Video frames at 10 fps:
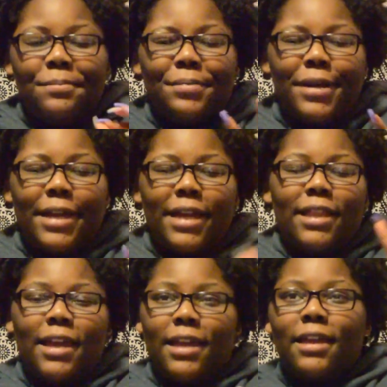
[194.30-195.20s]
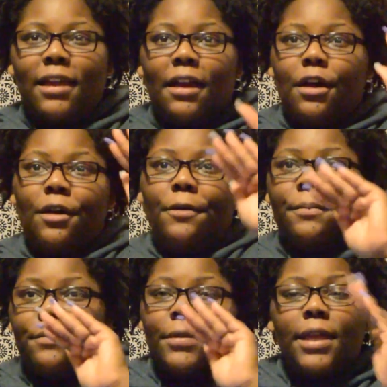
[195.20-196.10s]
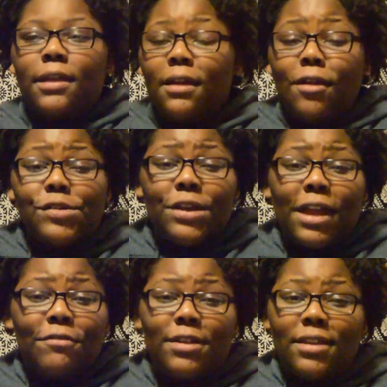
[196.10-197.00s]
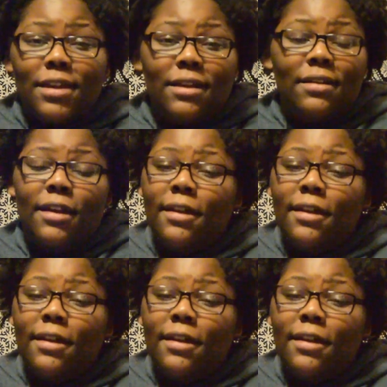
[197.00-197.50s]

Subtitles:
But like, I was okay with it.